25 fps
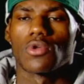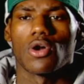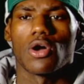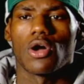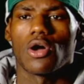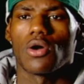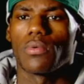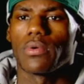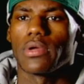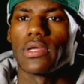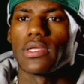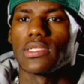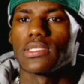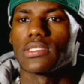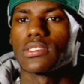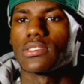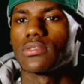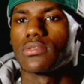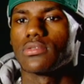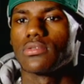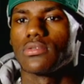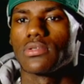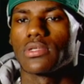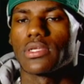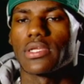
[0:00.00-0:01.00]

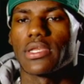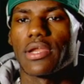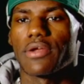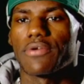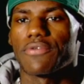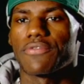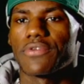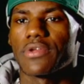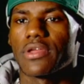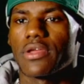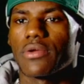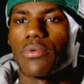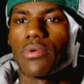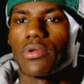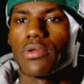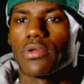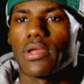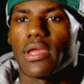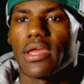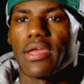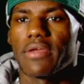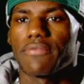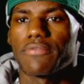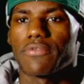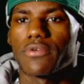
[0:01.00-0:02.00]
Always. You can never forget where you
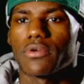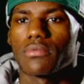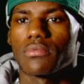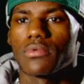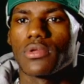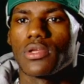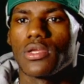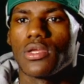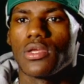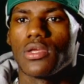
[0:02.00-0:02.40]
came from.